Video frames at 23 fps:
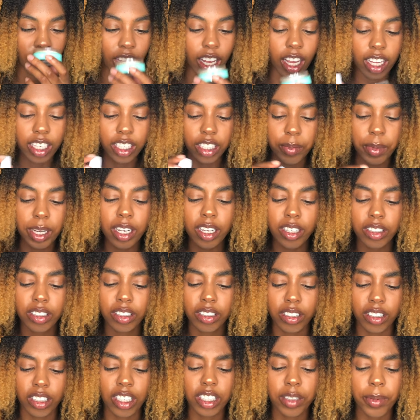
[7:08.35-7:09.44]
It smells
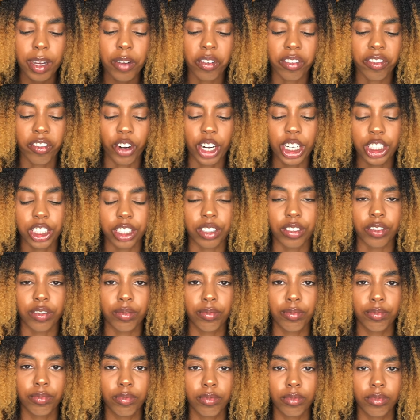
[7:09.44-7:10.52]
refreshing.
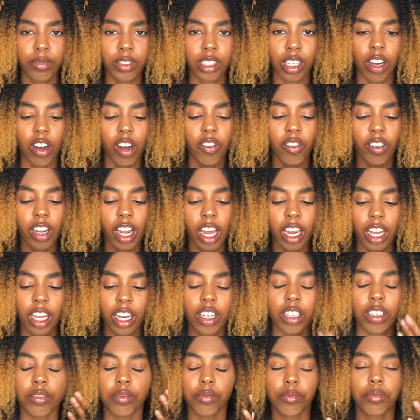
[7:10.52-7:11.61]
So I feel like
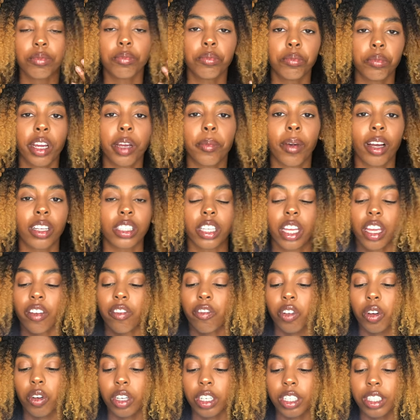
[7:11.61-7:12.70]
it'll make my skin
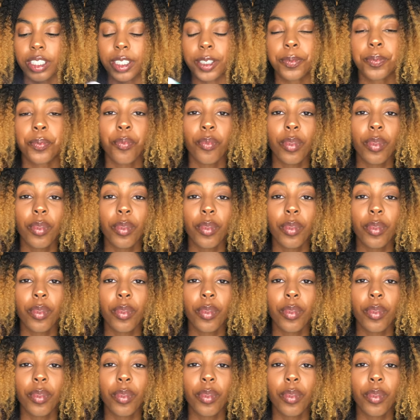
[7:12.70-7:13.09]
feel good.